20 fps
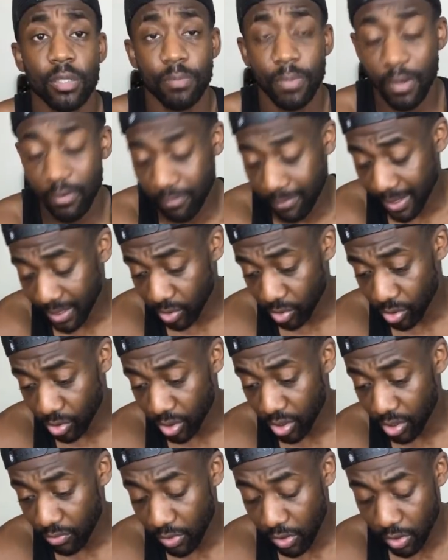bruv. Man's got
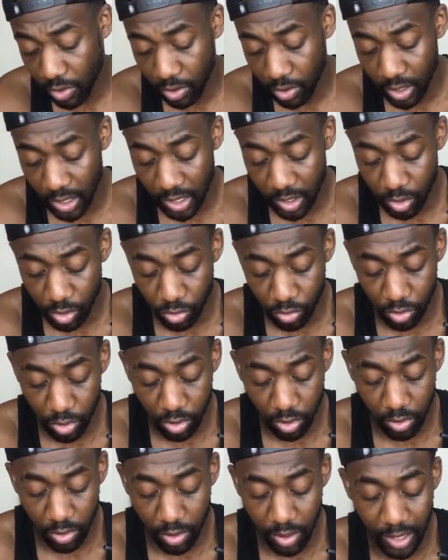zero
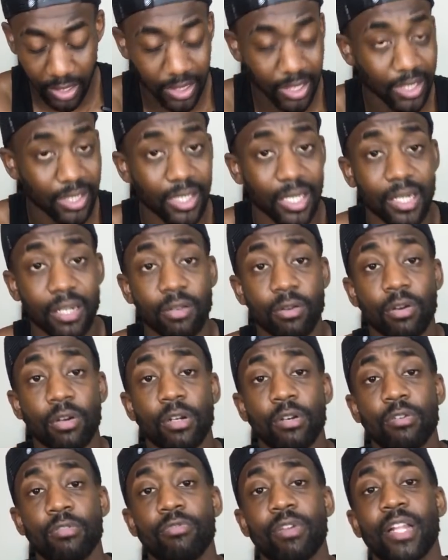credentials. As I said
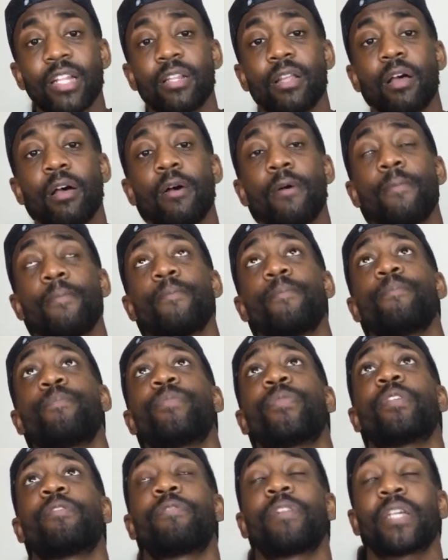
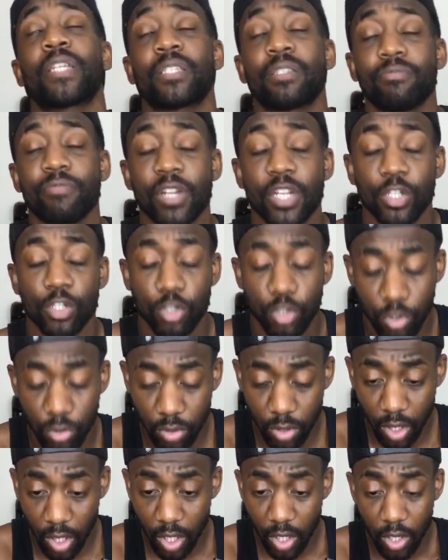on the Flex and Rant
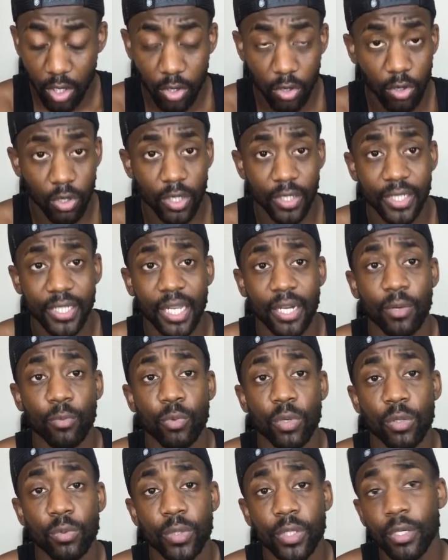show, Ollie's at the
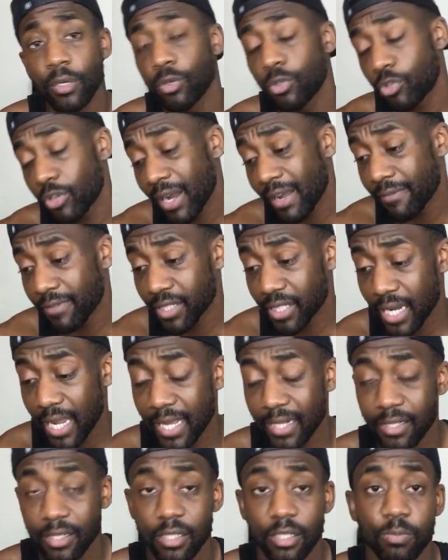wheel with no driver's
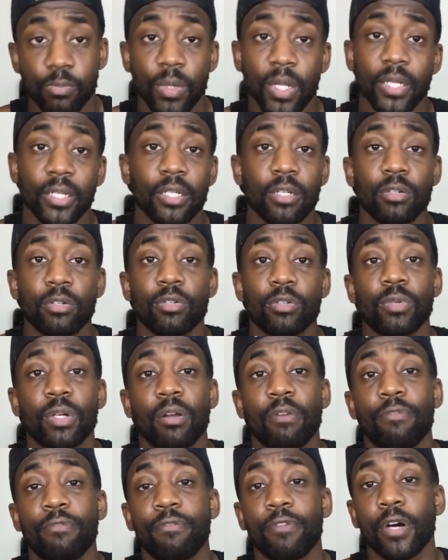license, blood. He don't know what the
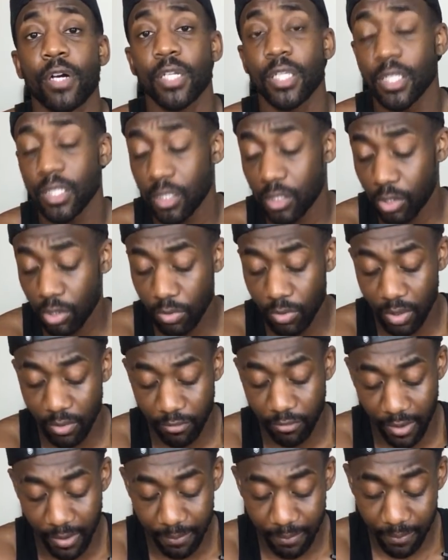fuck he's doing,
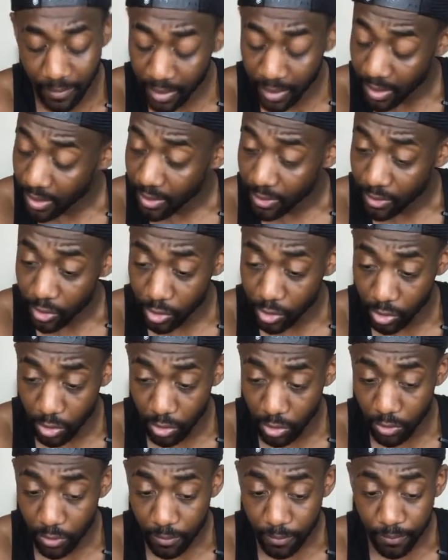fam.
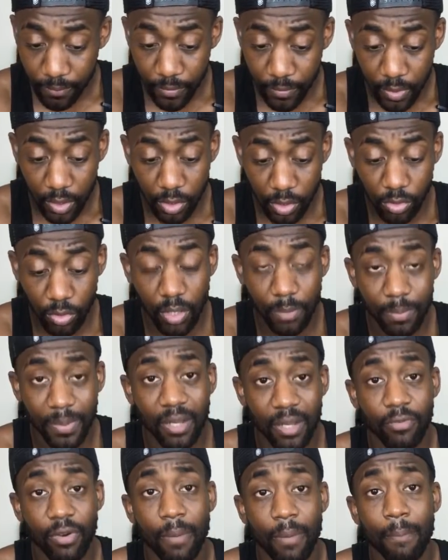So it's all a bit
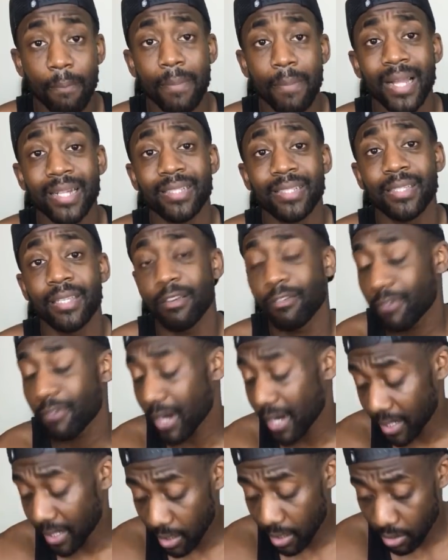of a mad thing
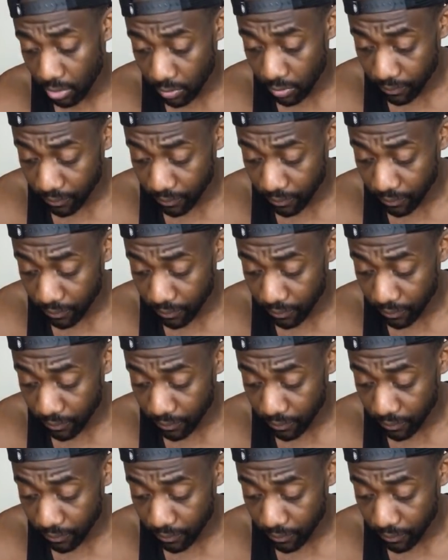right now.